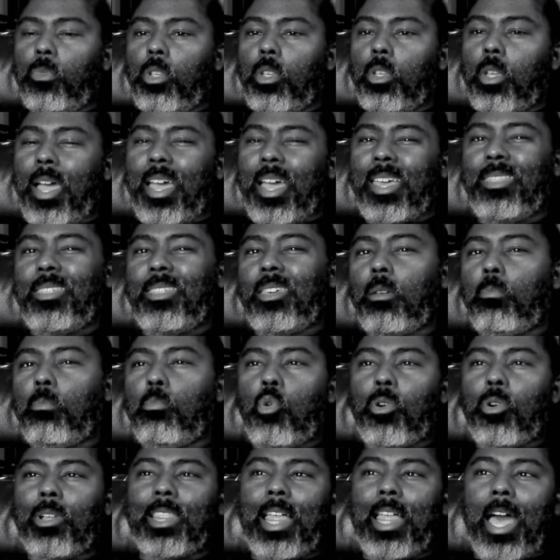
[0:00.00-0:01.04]
I think,
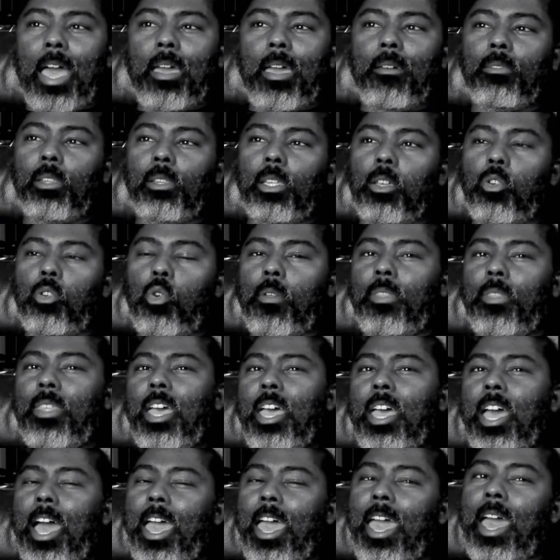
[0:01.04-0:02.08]
more lively, or
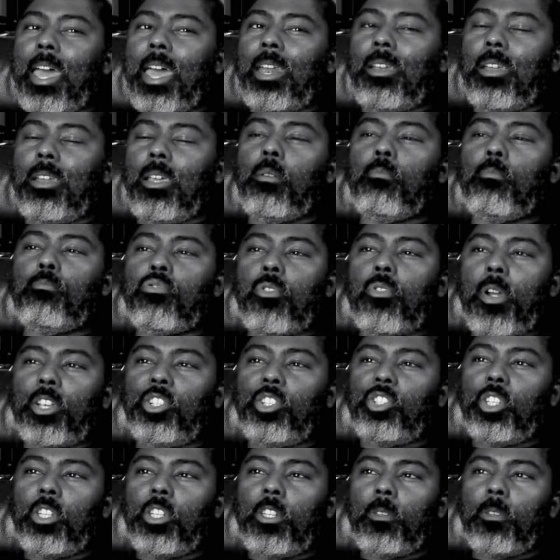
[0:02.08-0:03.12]
I had an
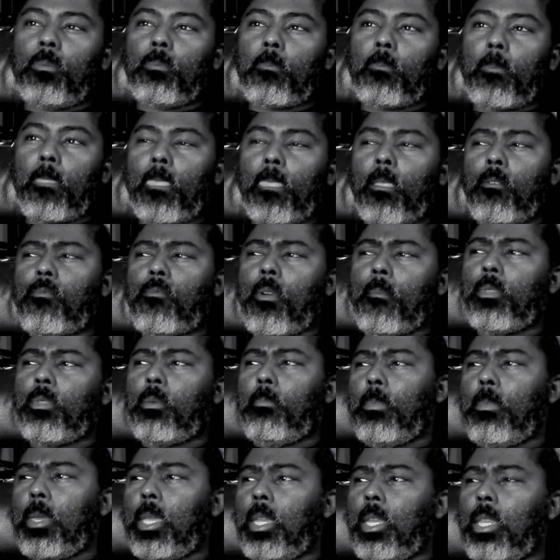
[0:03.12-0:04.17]
impression from the
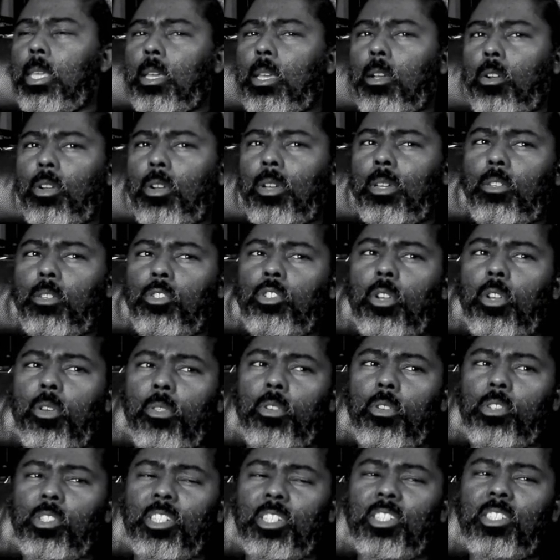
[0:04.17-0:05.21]
media, or,
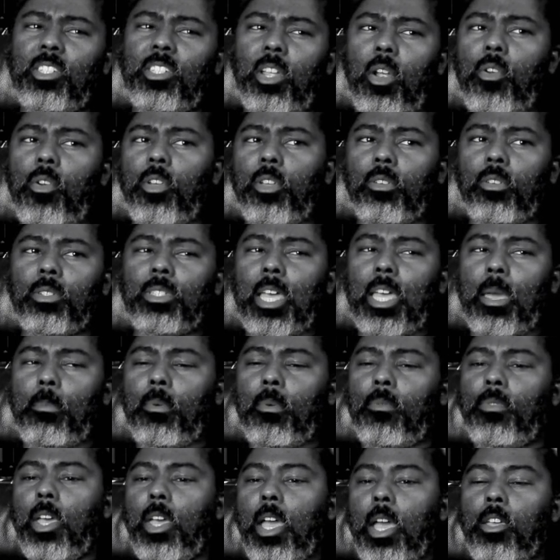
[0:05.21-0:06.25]
there's a stereotype
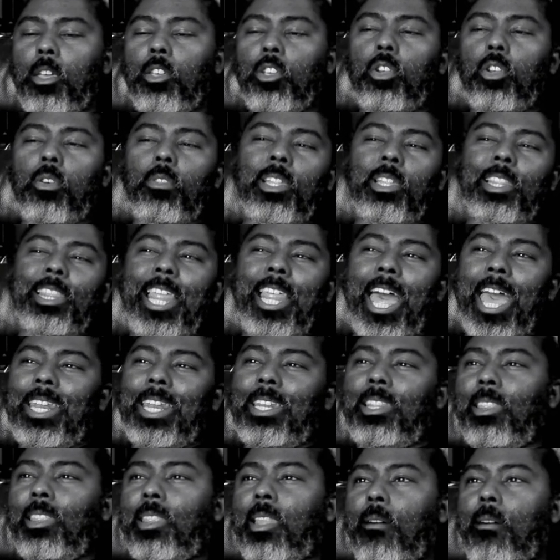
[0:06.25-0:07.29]
of, the
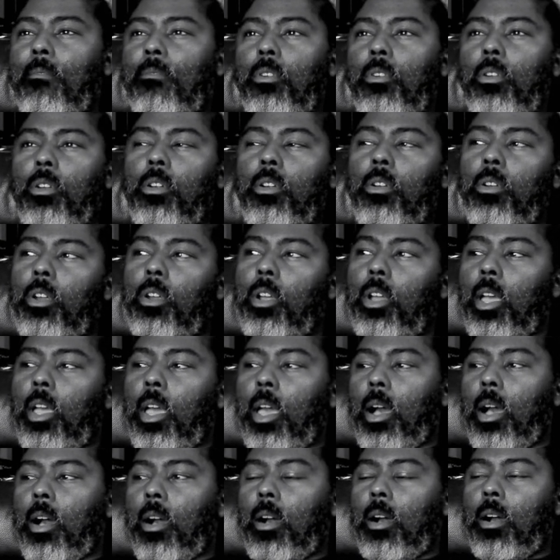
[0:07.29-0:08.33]
Latin lover.
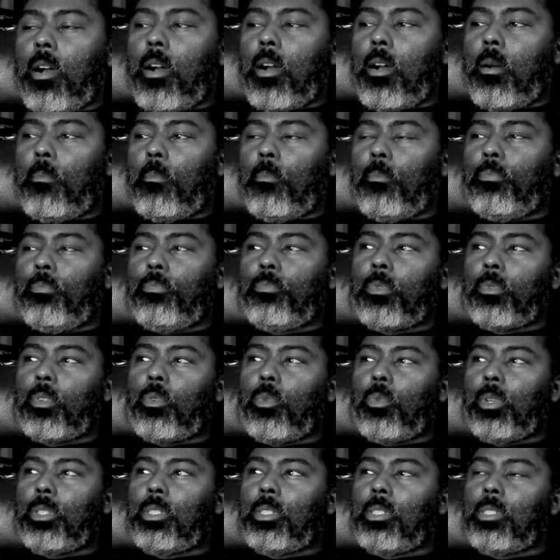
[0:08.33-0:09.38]

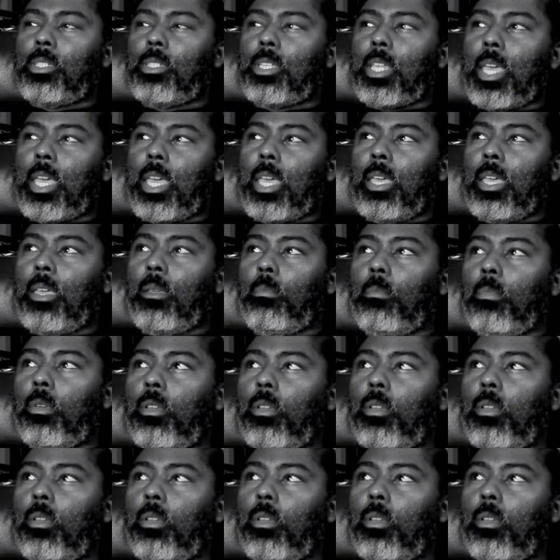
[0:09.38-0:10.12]
What's his name?